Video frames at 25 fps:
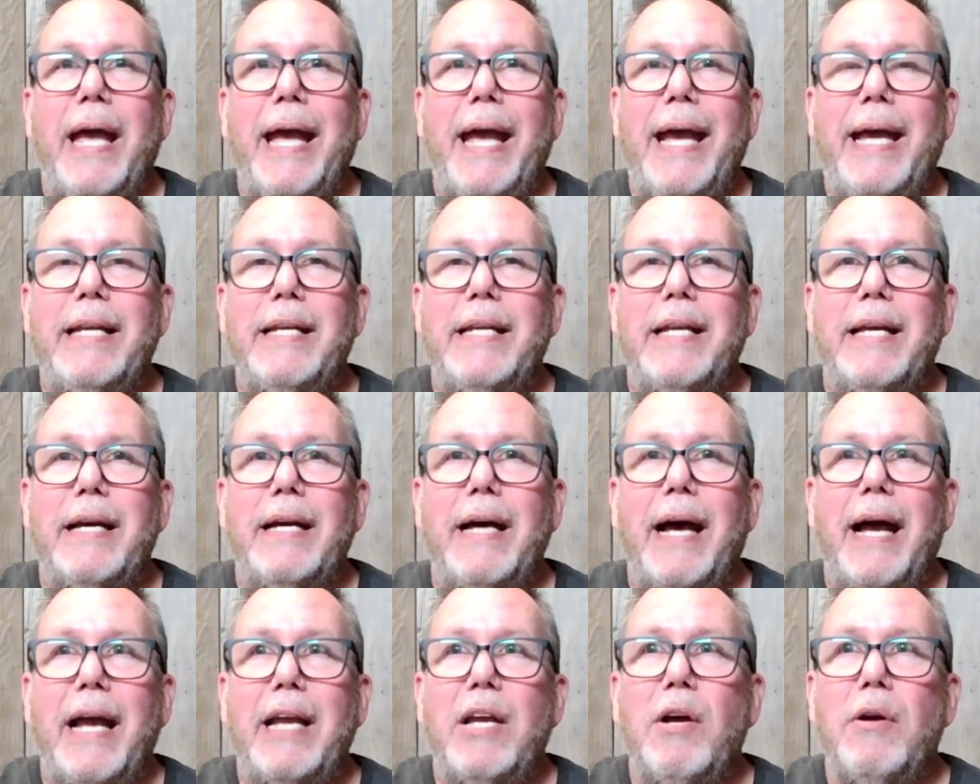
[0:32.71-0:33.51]
And
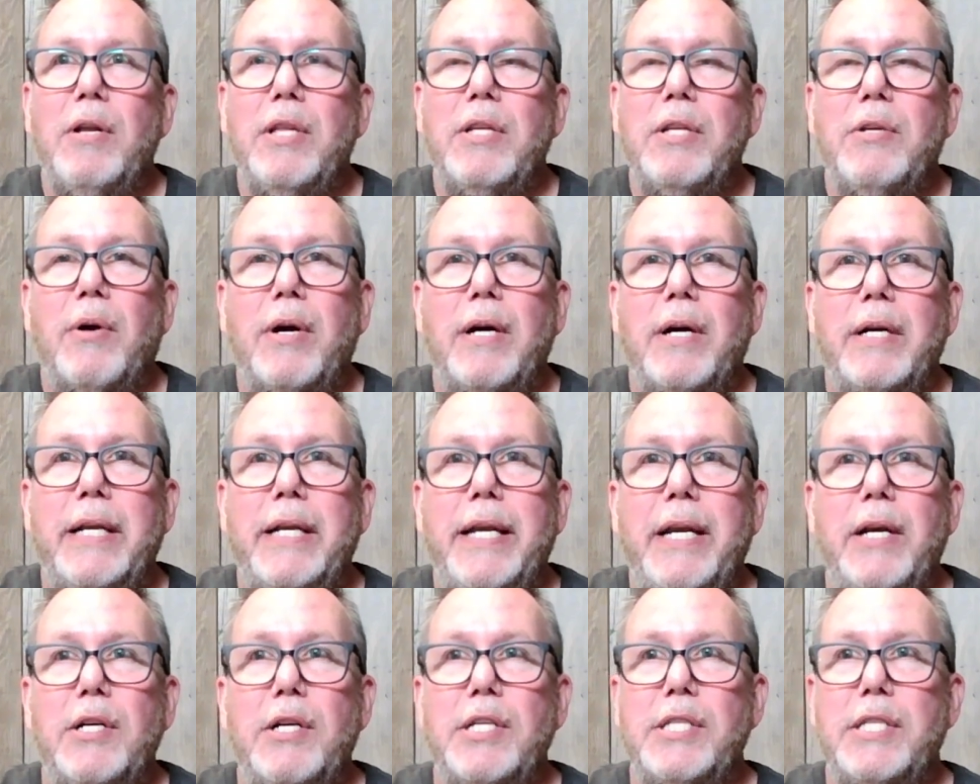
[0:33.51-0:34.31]
I go to the door and
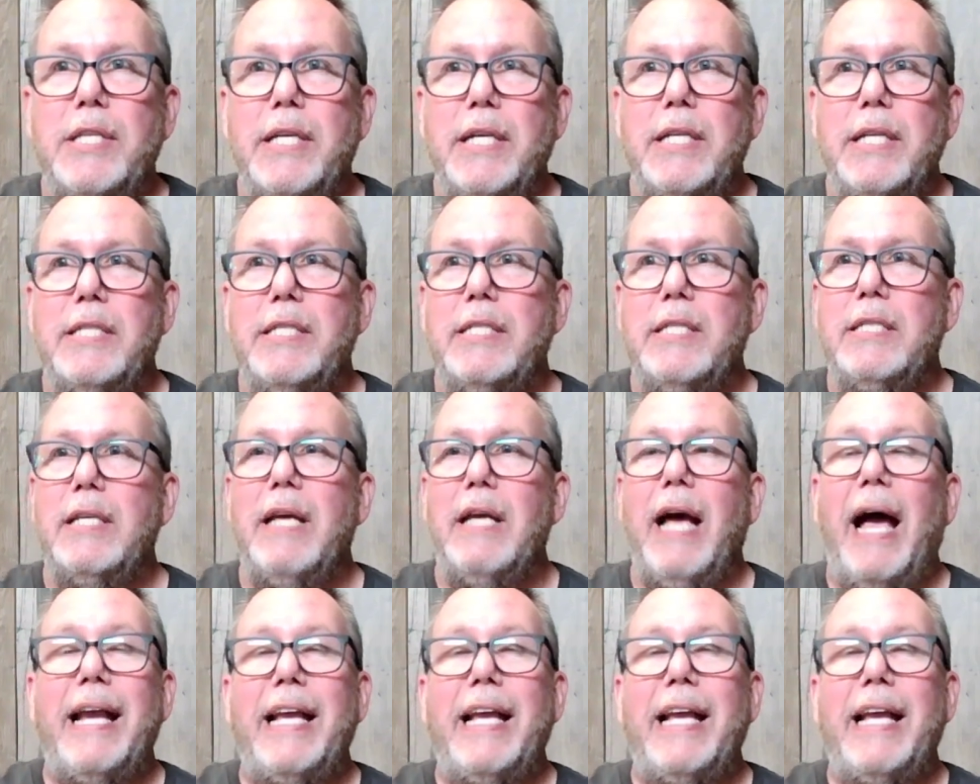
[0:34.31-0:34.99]
here's this,